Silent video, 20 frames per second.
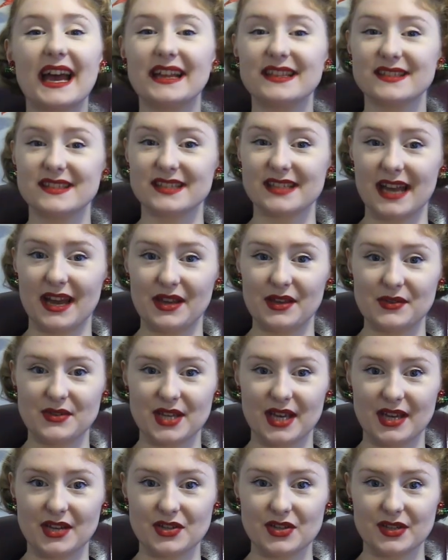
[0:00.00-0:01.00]
and
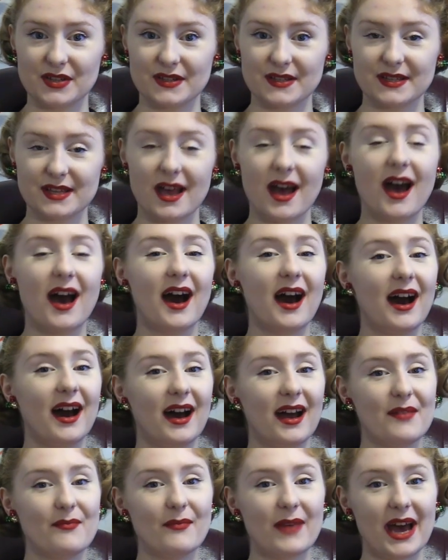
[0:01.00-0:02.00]
salutations.
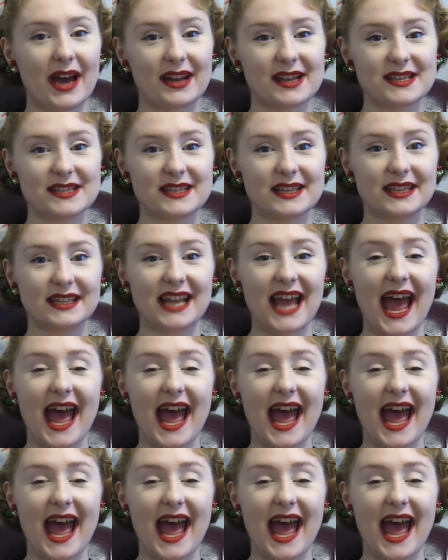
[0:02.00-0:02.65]
I'm Madison,